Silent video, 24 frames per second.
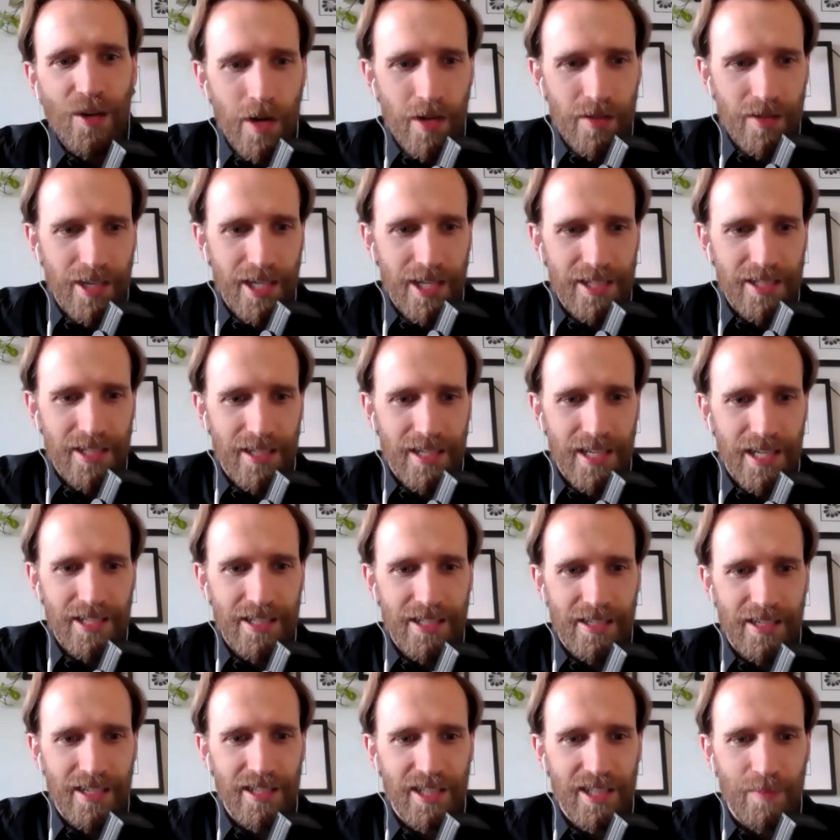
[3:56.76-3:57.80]
weird that he's a
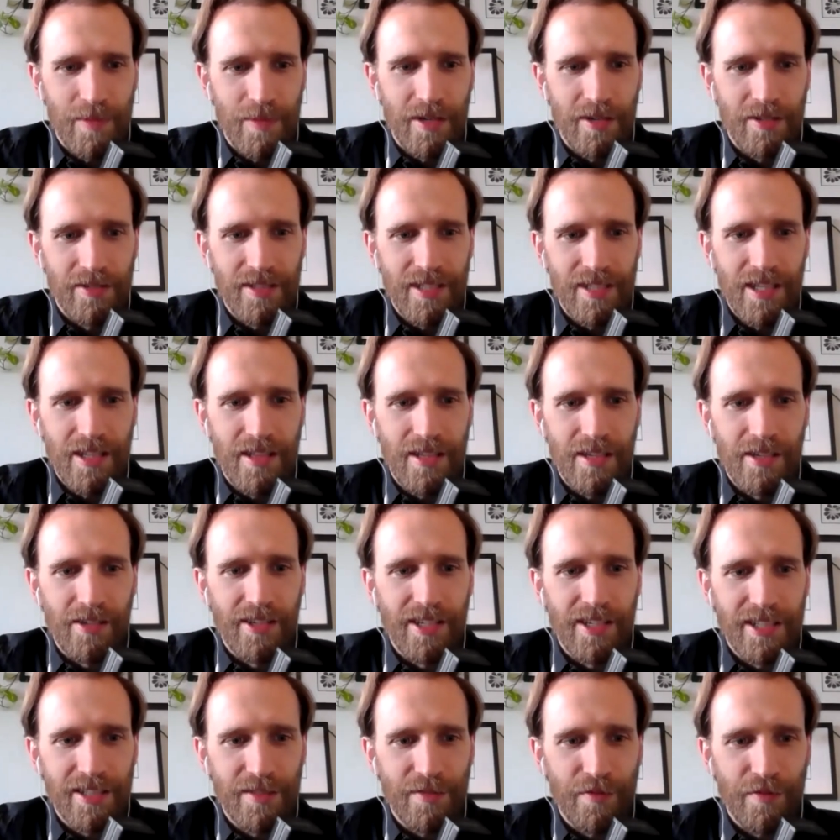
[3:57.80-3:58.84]
conspiracy
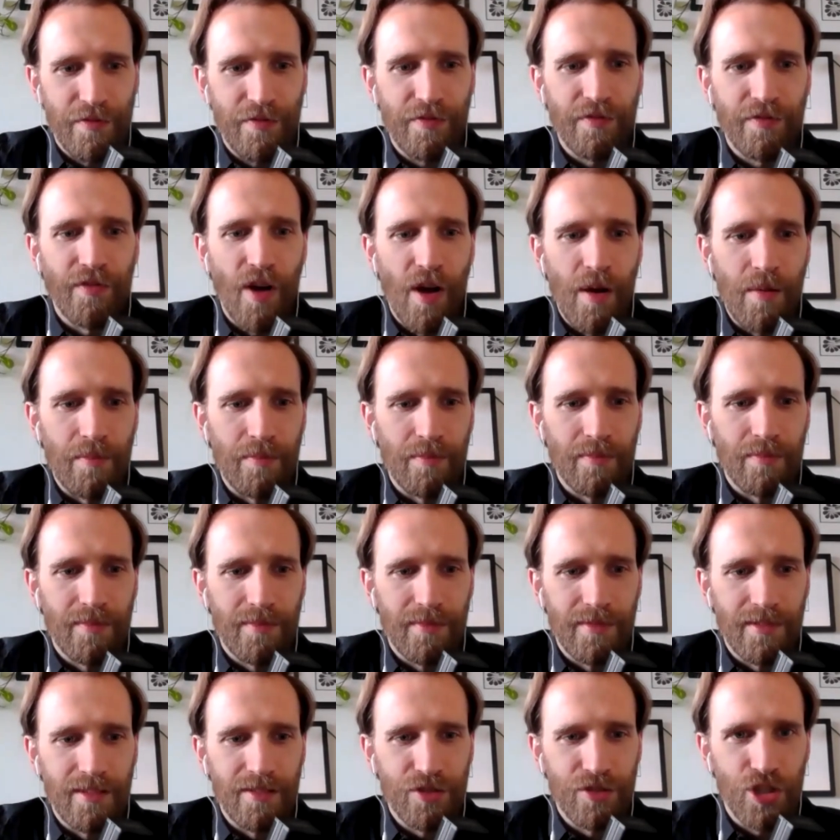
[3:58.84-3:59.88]
theorist from
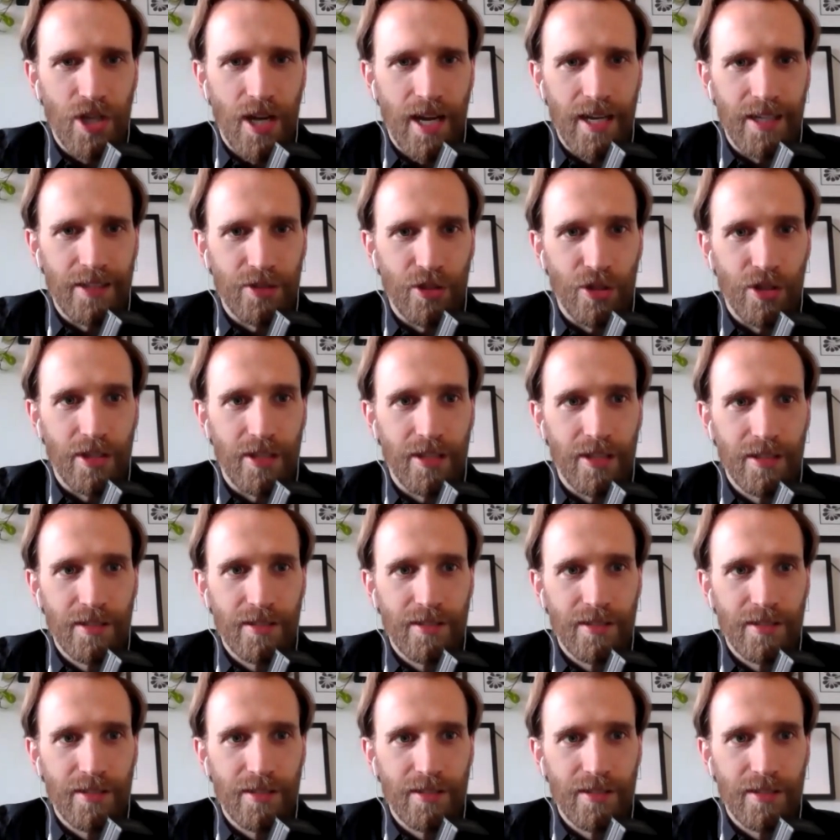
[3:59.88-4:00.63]
childhood.